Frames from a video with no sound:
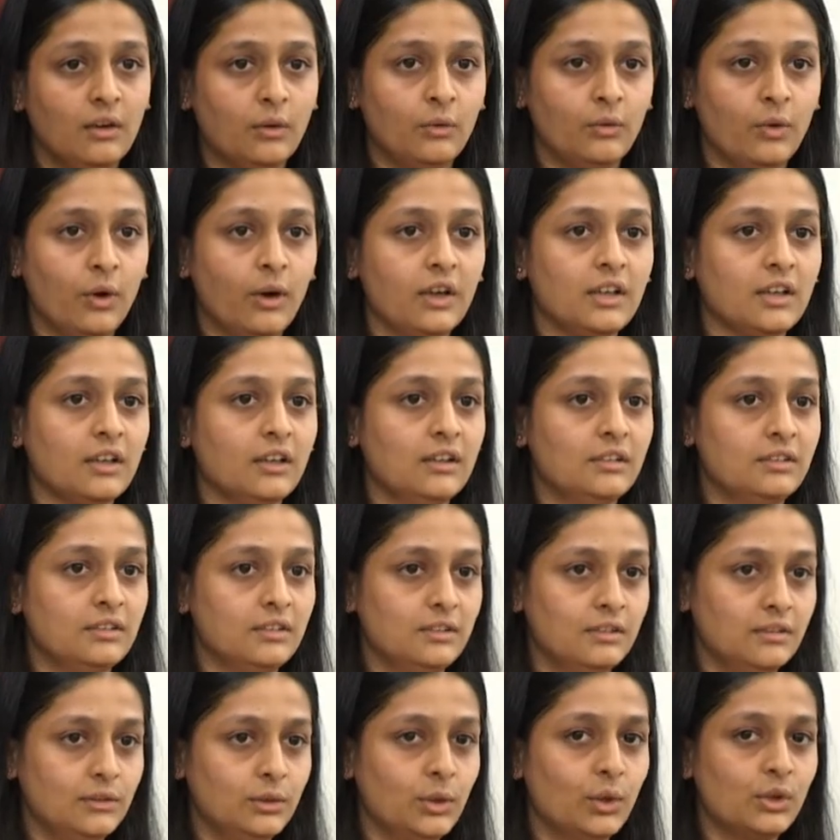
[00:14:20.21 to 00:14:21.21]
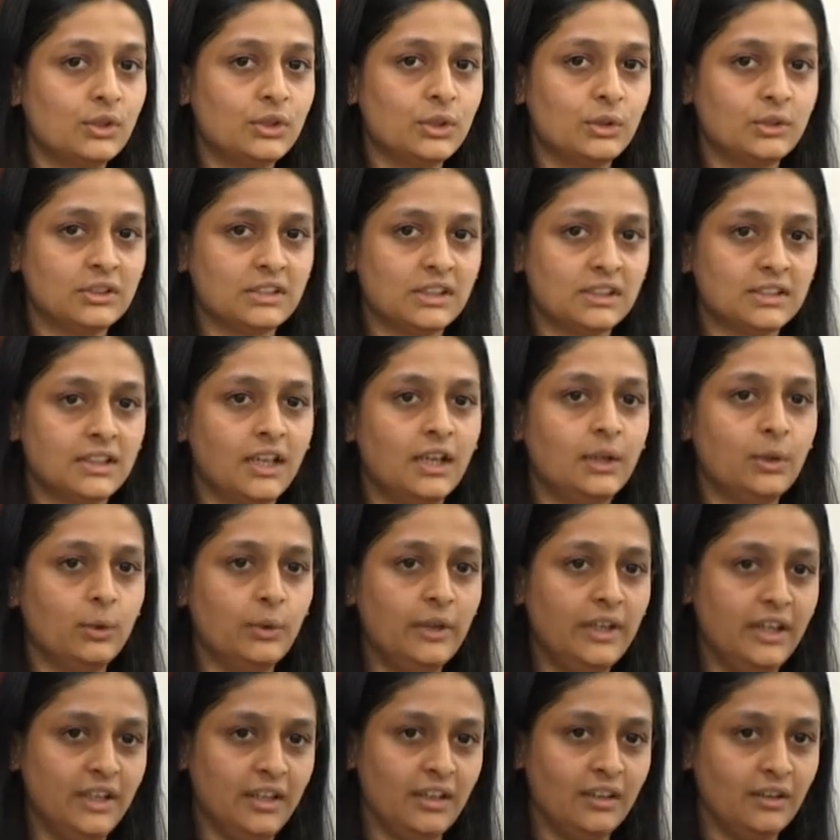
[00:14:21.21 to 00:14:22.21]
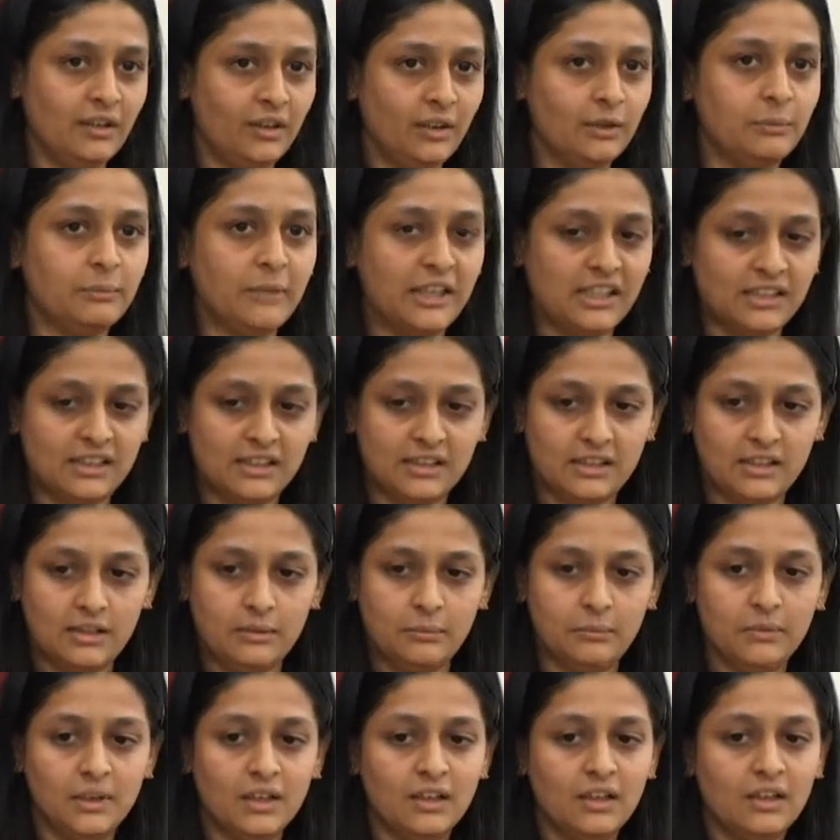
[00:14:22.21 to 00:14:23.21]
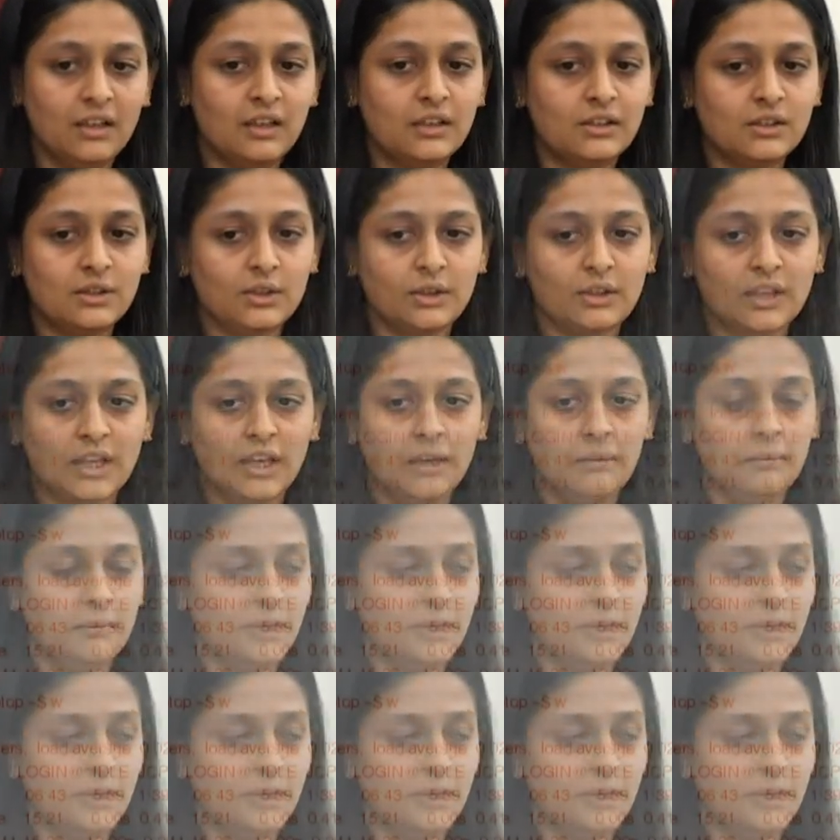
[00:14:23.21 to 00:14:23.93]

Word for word: what those users are doing on my system. So, type